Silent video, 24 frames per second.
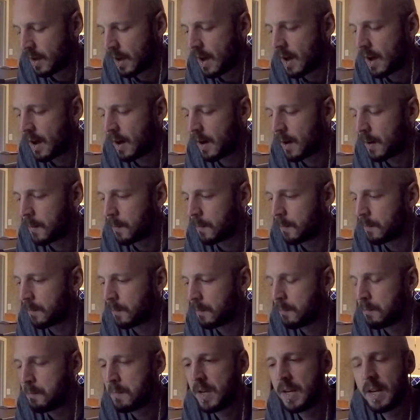
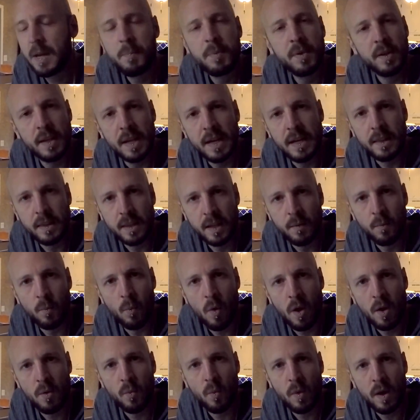um, manipulate them
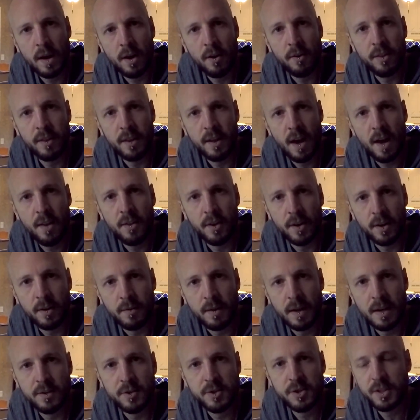one way or the other.
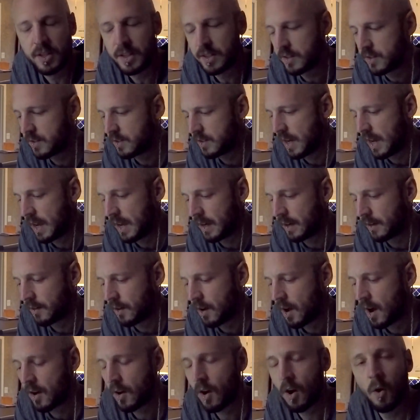And she's saying
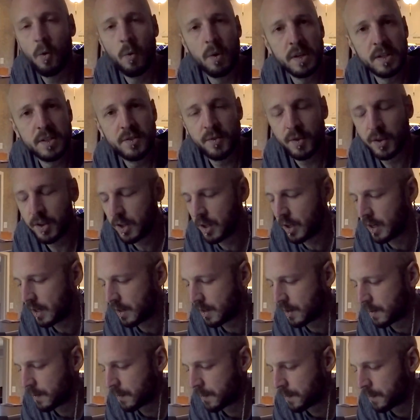not always for good.
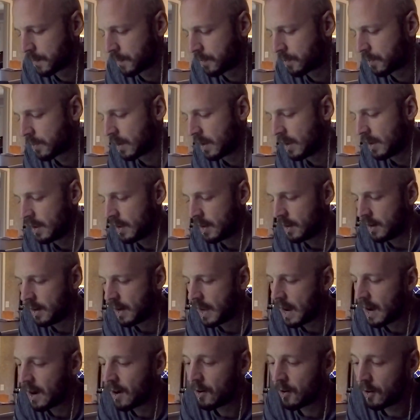
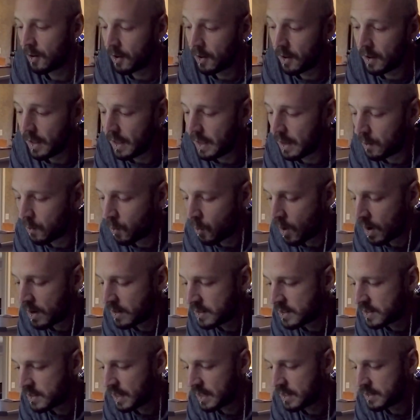Now, in one
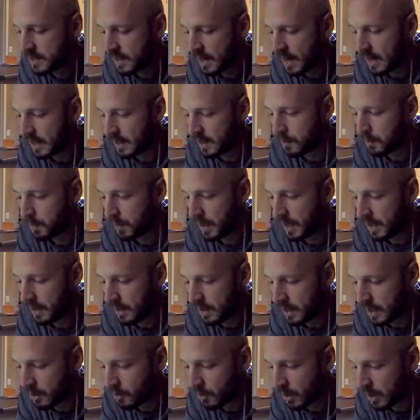sense, I
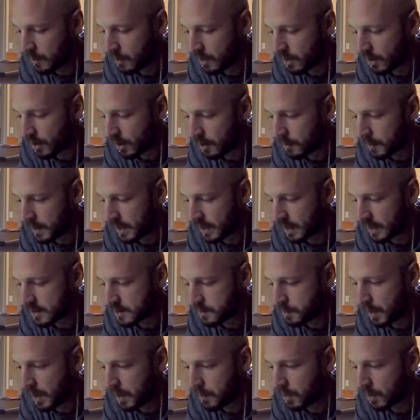completely agree with her because
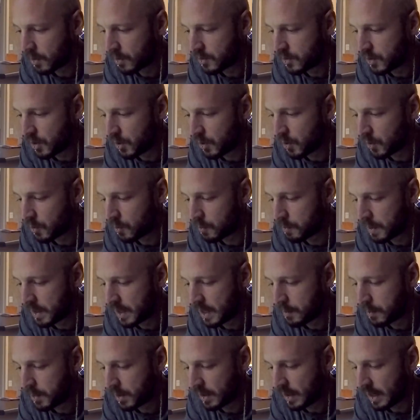people do
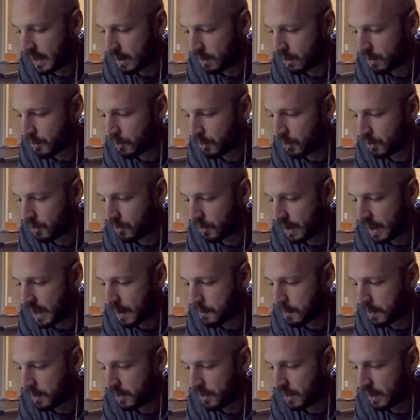manipulate through
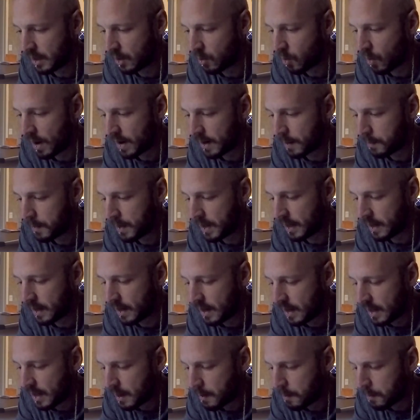empathy quite a bit.
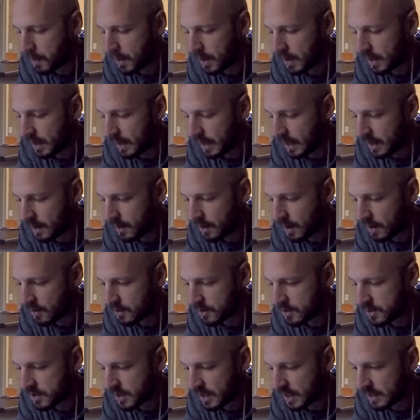But in another
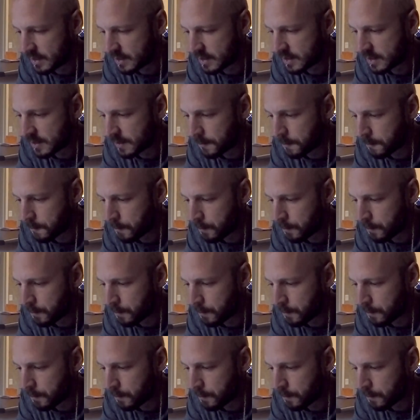sense,